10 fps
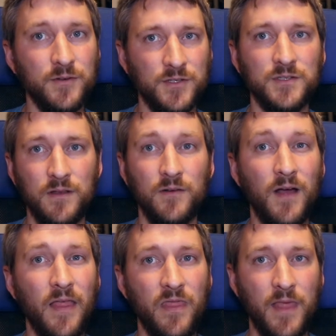they're
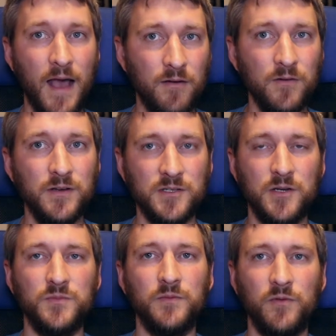not that good in
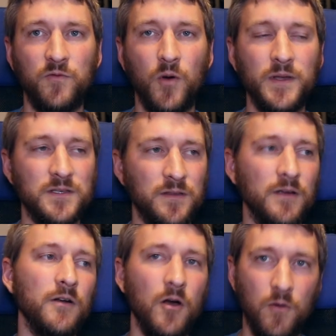terms of performance.
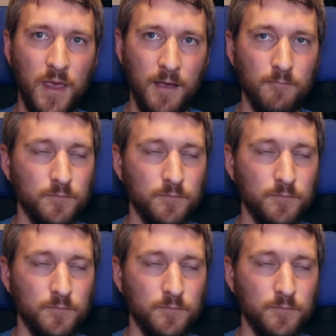They're okay.